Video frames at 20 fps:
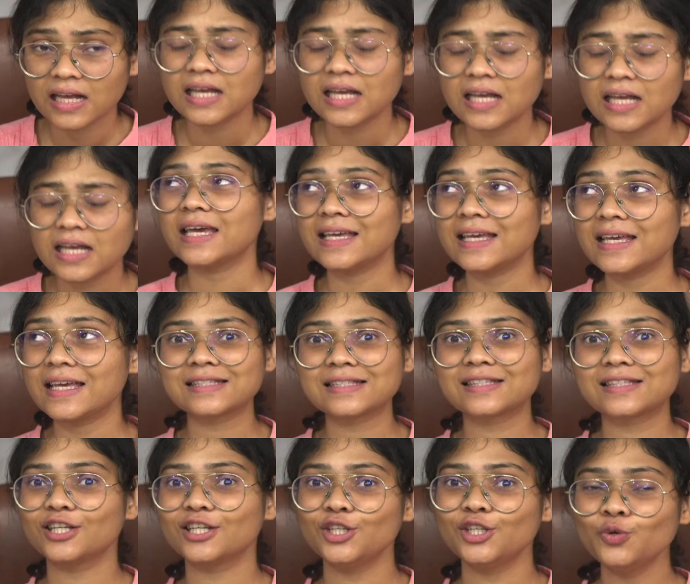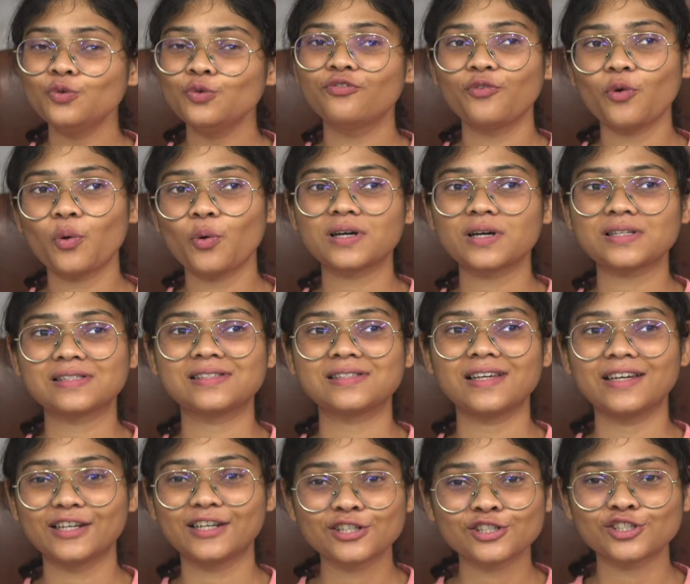Is the new Focus
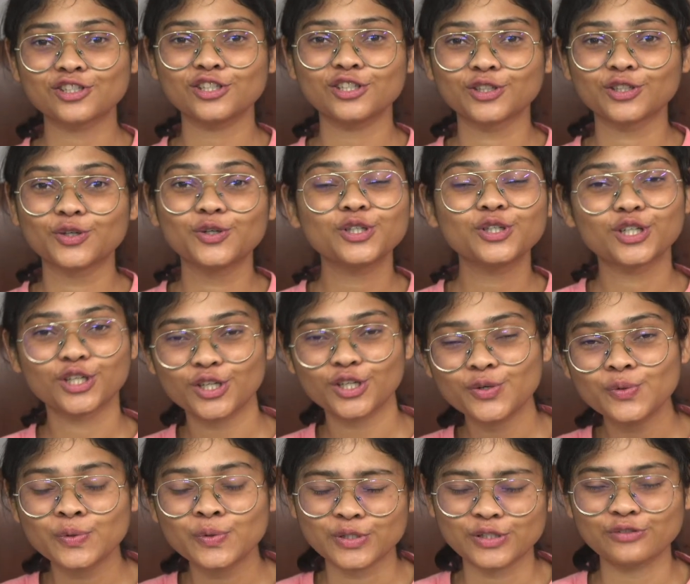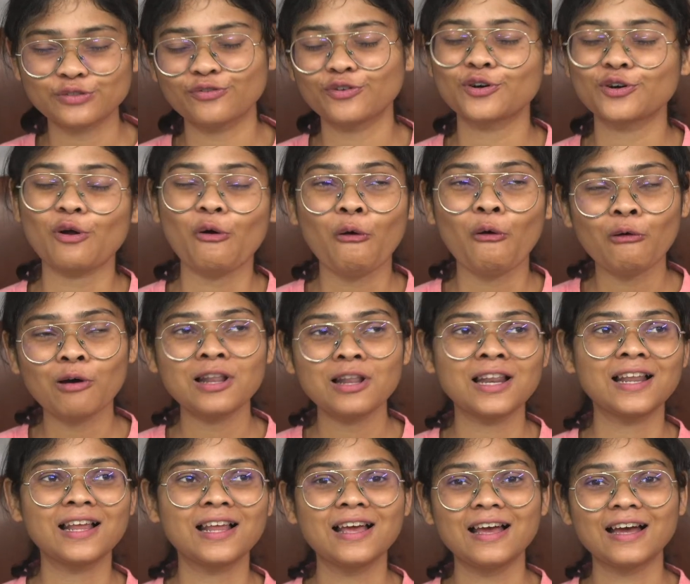Edition good news for
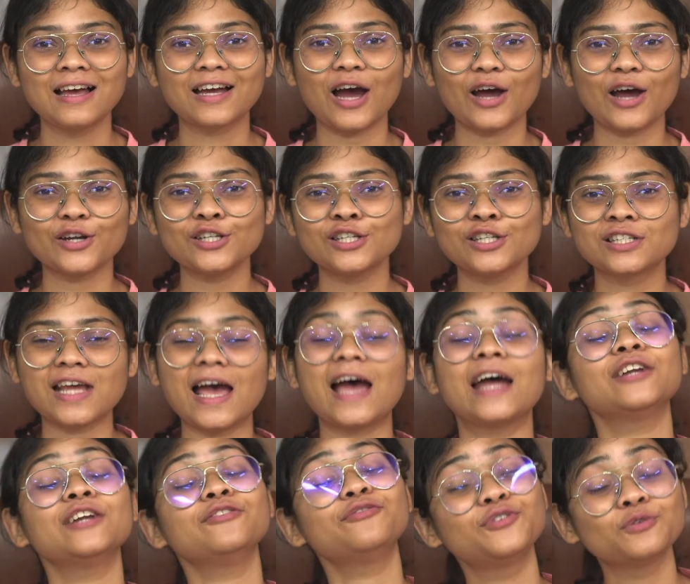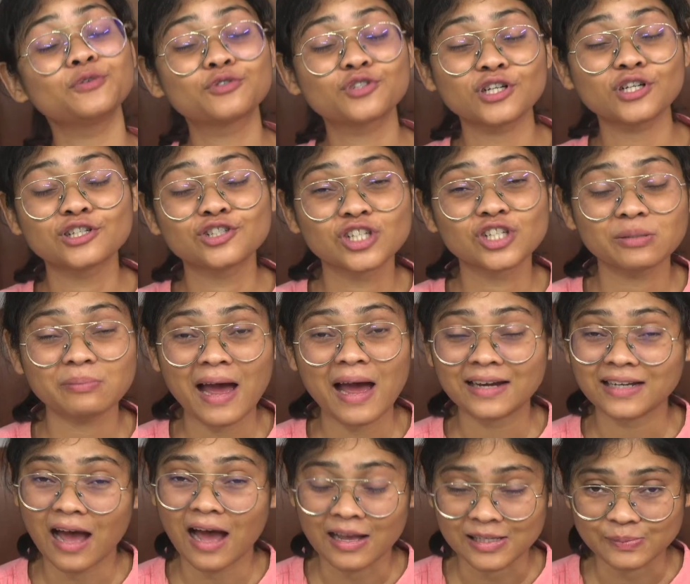all current and future
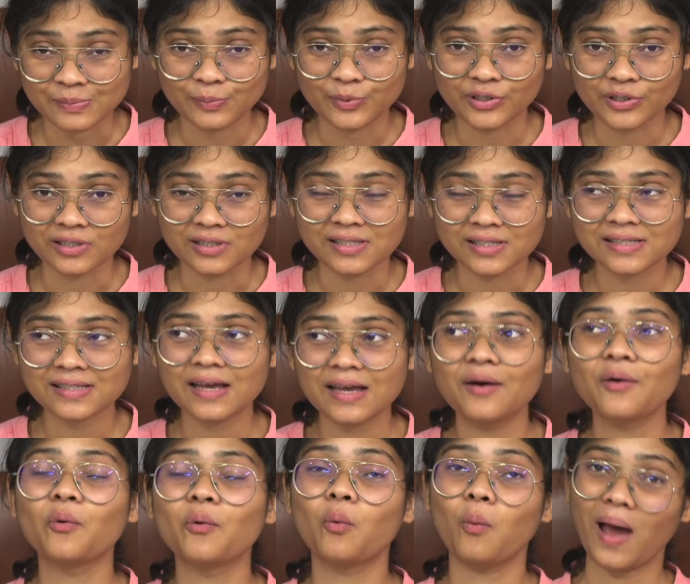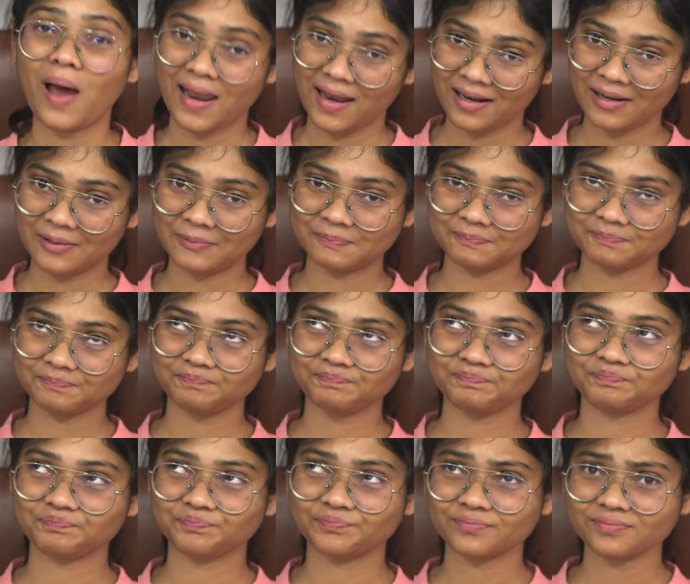GMAT aspirants? Well,
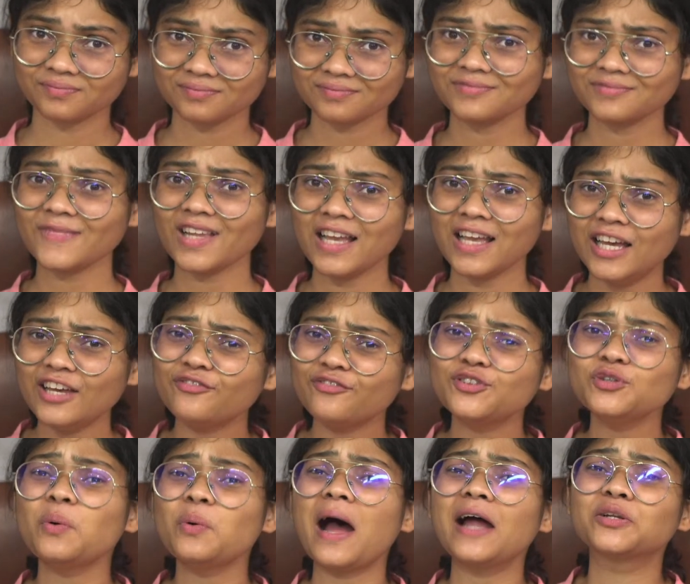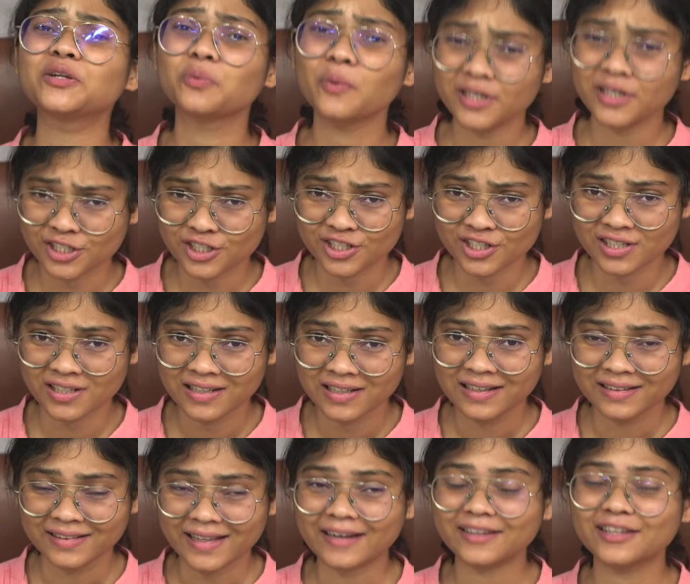if you had wished
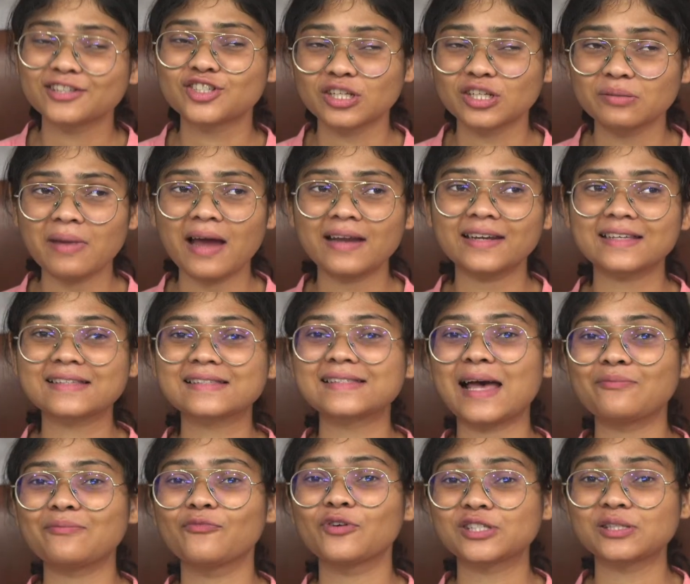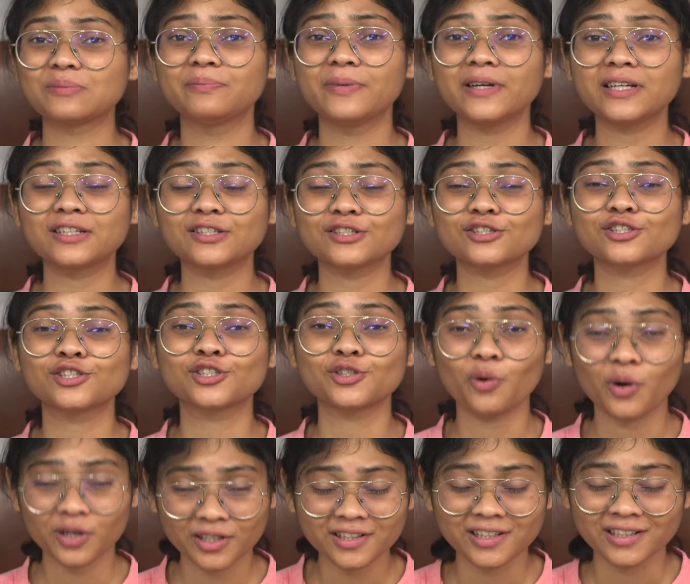that the GMAT exam was a bit
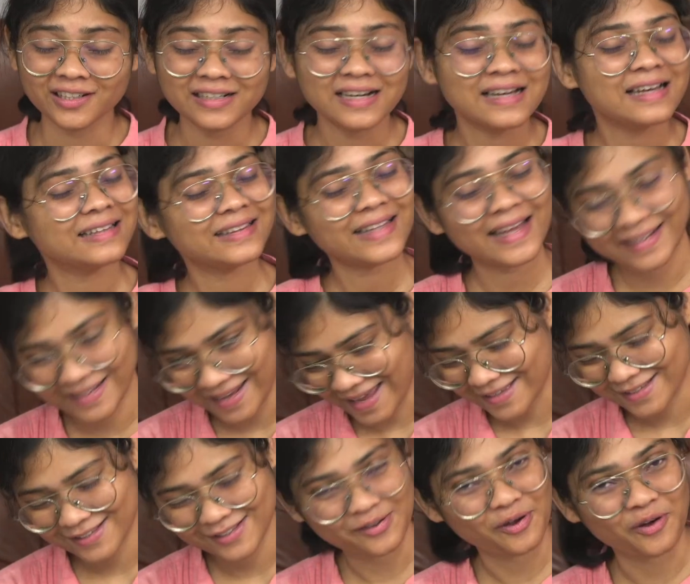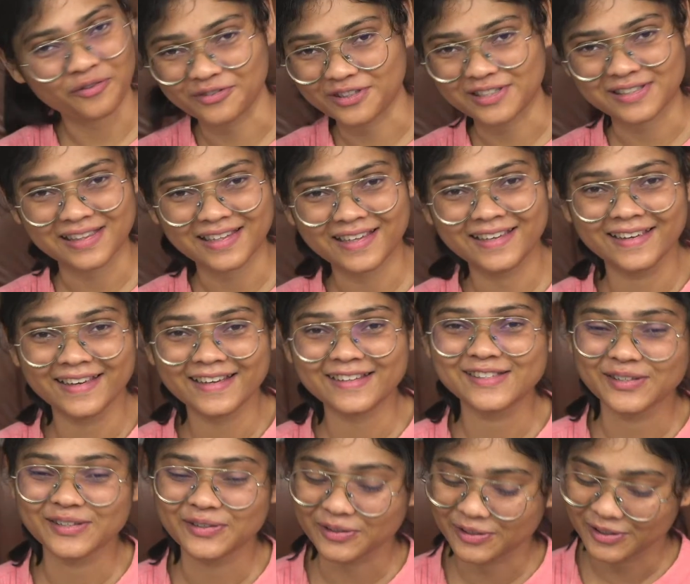shorter, then yes, obviously it's
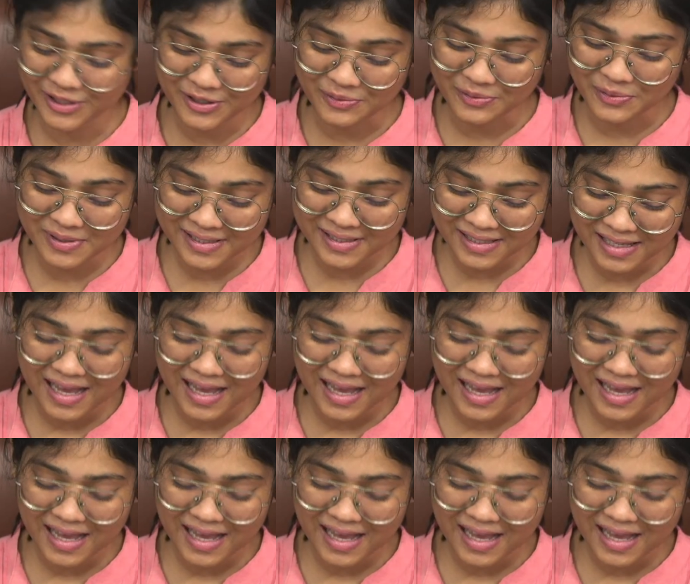good news.